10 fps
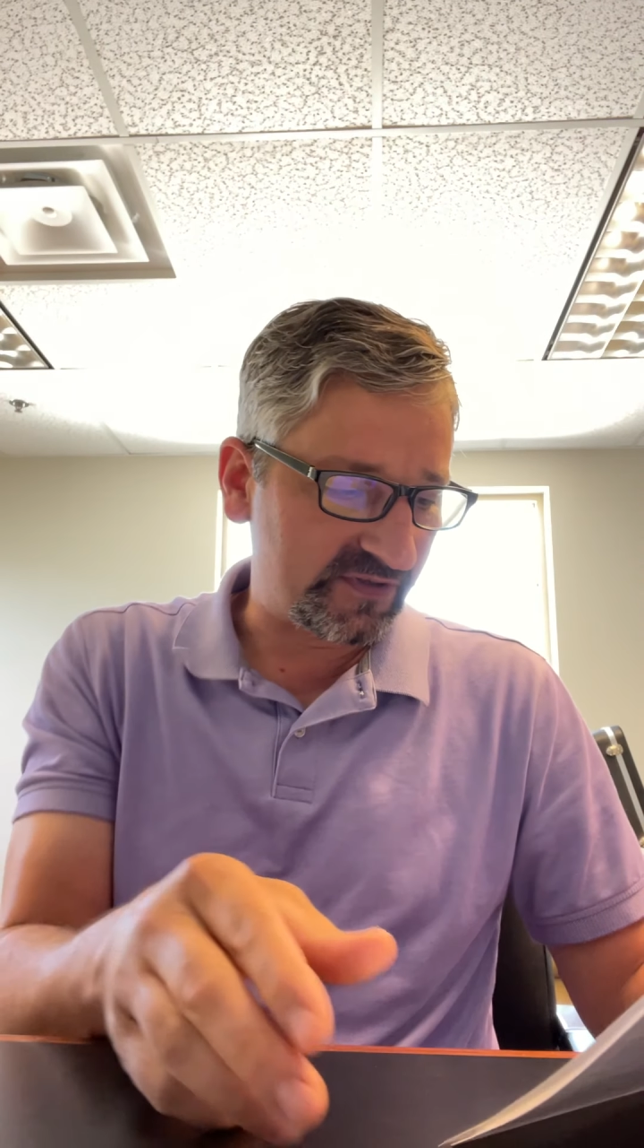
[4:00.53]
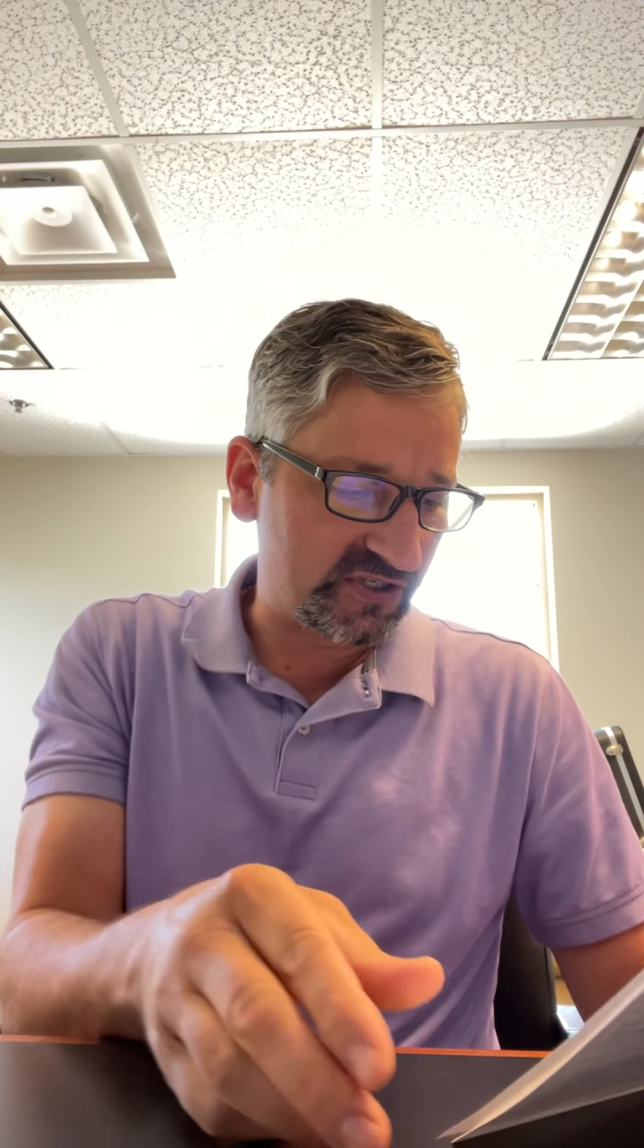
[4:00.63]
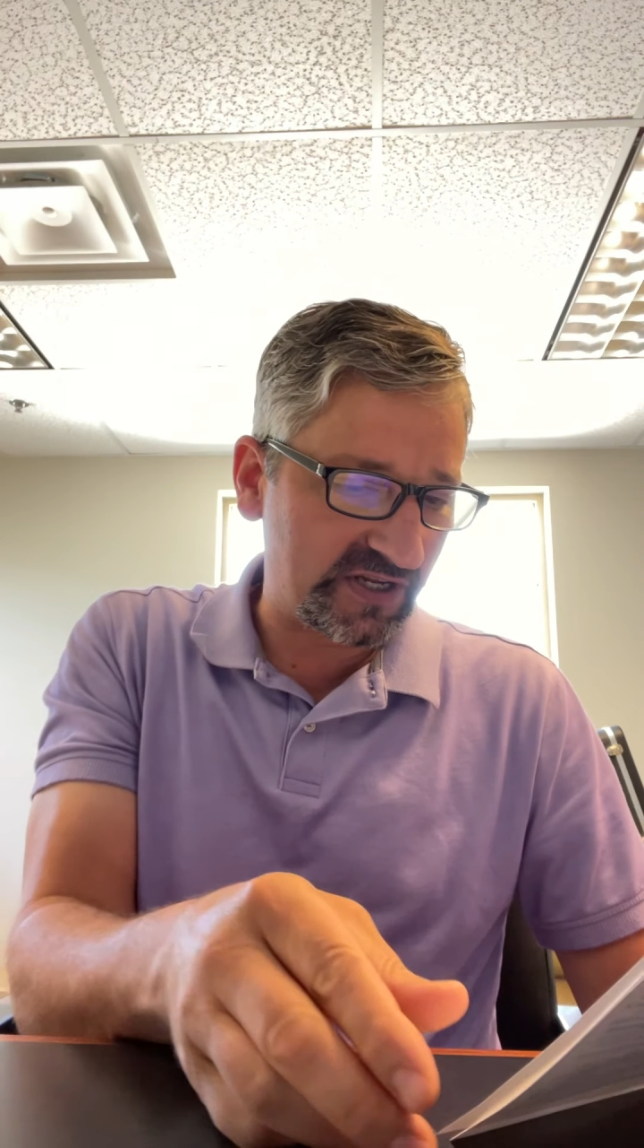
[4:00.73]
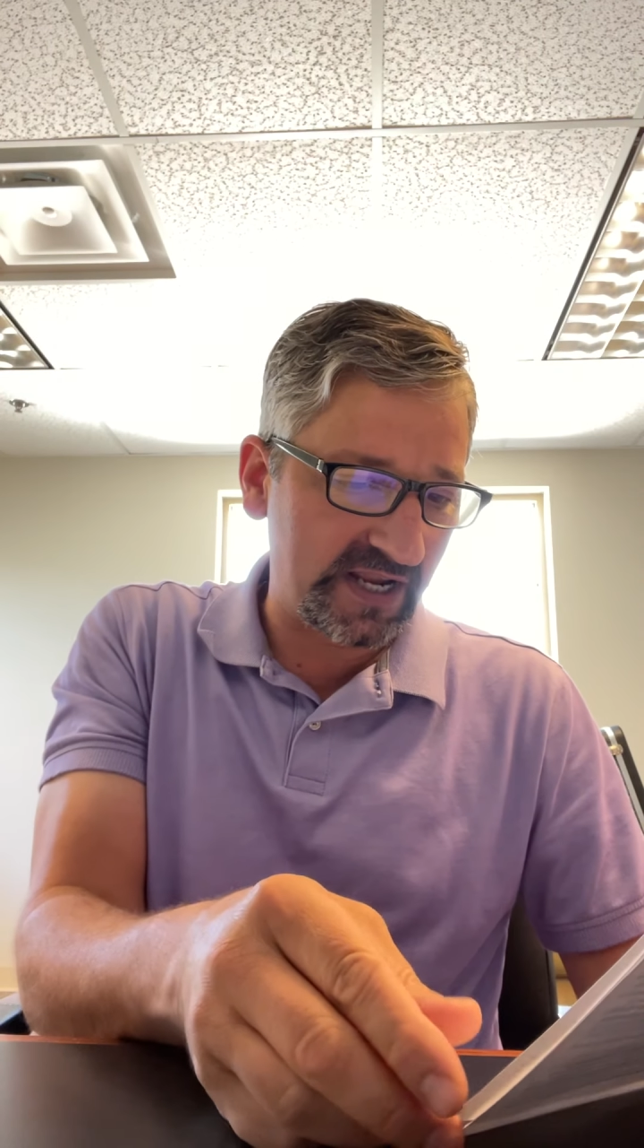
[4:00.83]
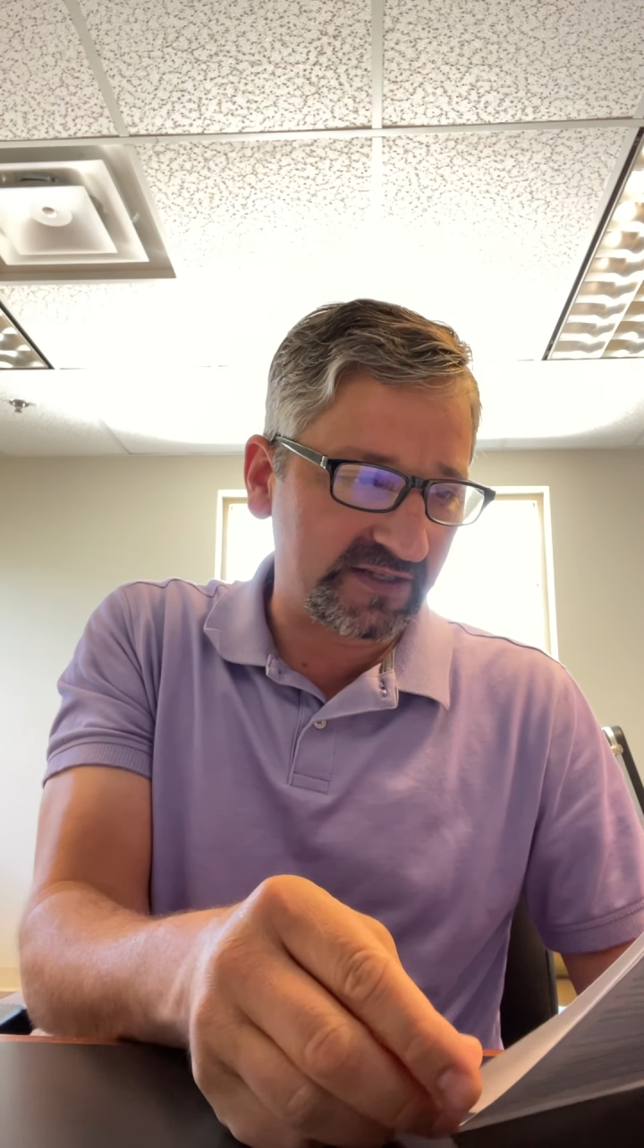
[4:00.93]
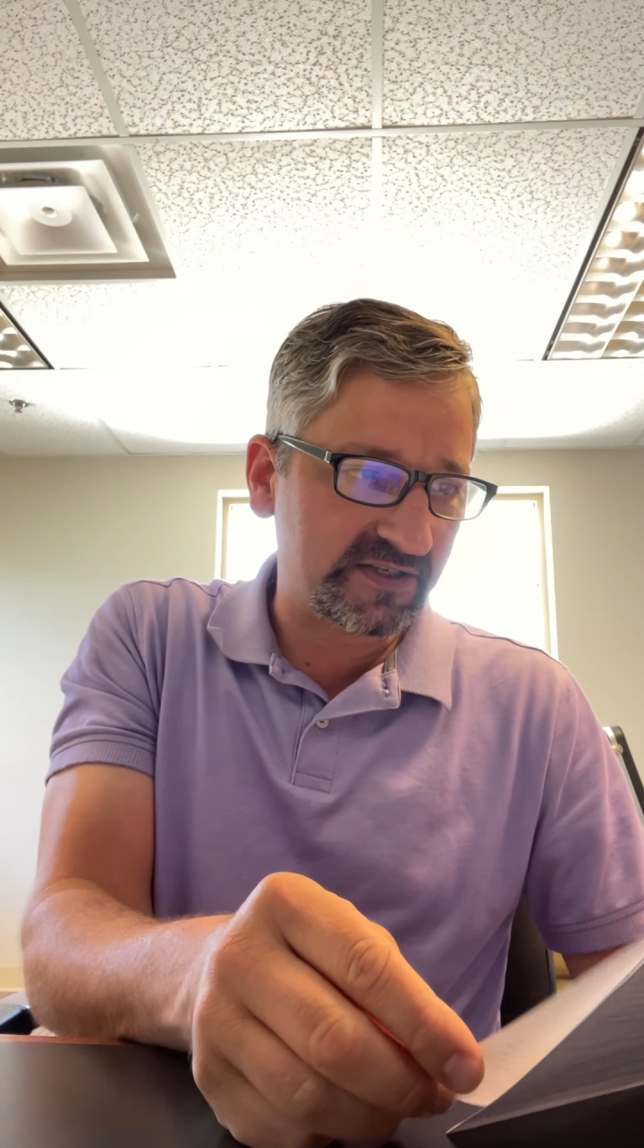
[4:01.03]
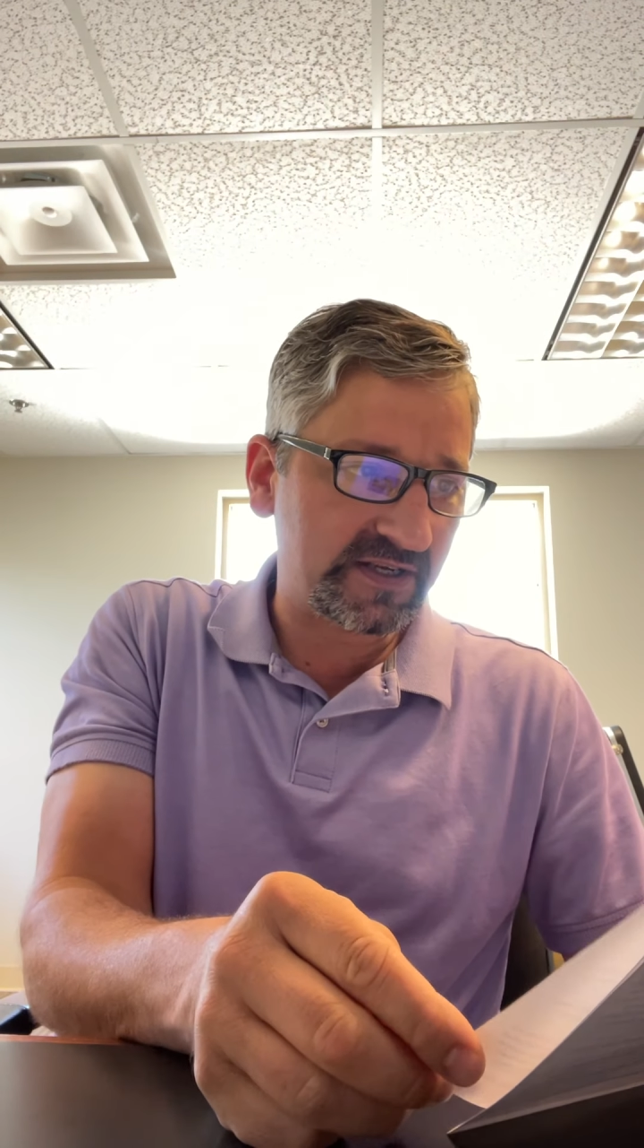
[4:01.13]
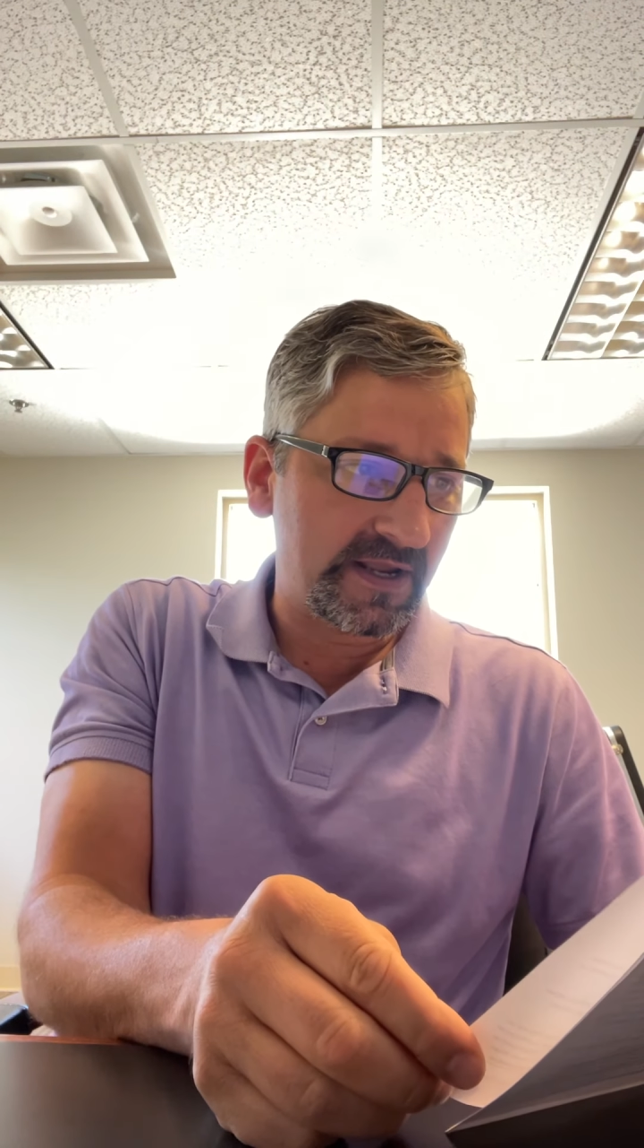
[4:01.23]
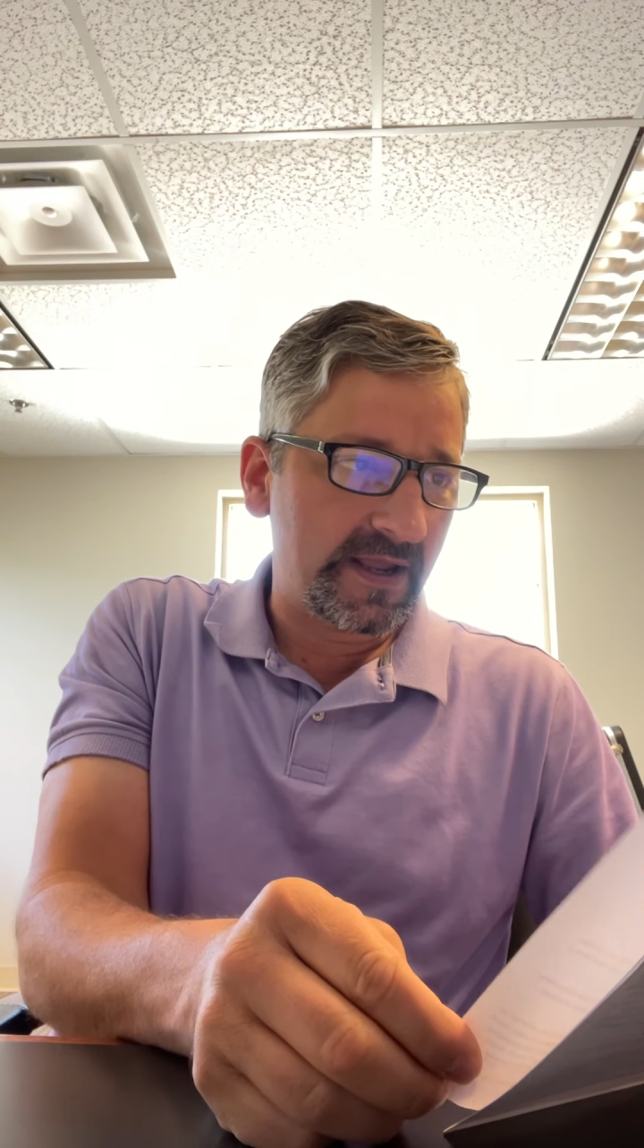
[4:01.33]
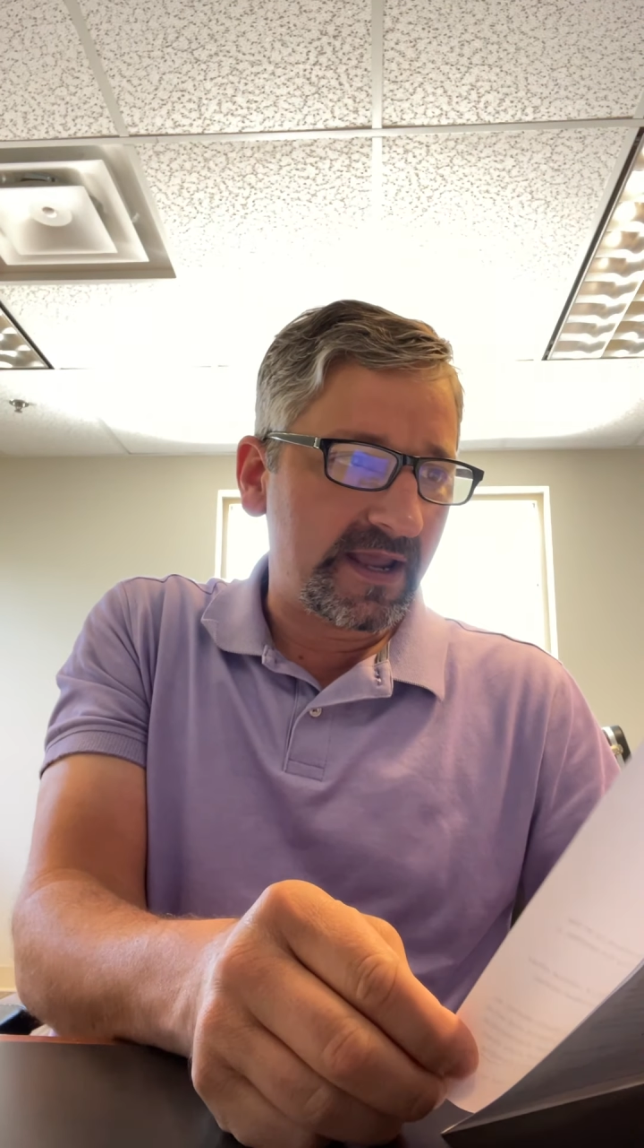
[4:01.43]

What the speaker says: states.